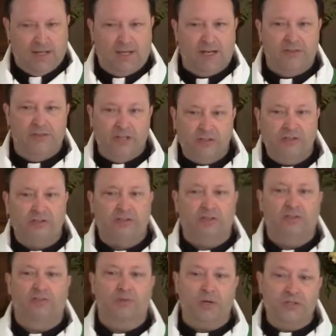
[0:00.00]
And this
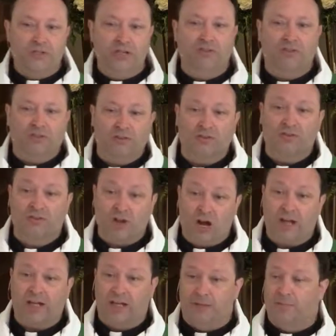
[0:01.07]
is what Jesus is
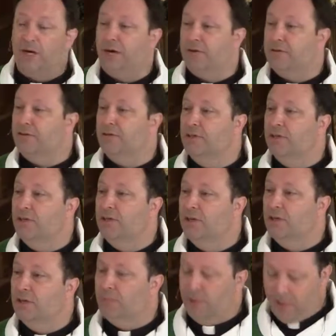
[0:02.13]
talking about
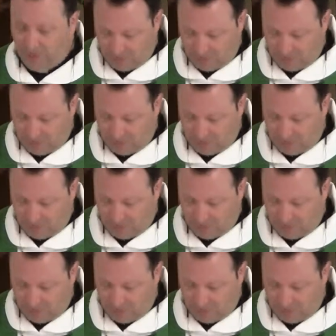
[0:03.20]
when he